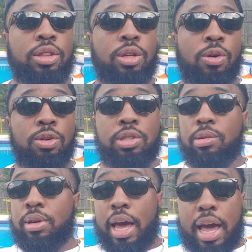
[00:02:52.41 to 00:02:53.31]
throwing
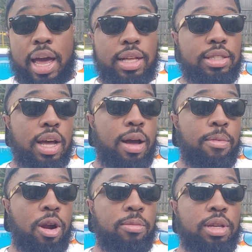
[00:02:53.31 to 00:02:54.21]
some at
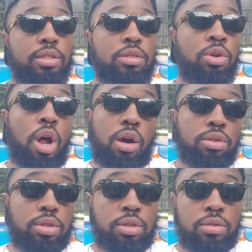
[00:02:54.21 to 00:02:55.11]
Tom Herman. Who
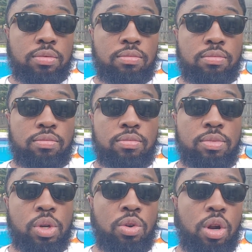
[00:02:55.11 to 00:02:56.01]
knows?
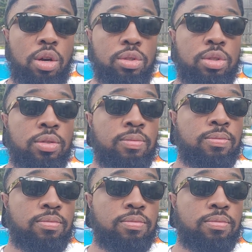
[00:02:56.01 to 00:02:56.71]
Who knows?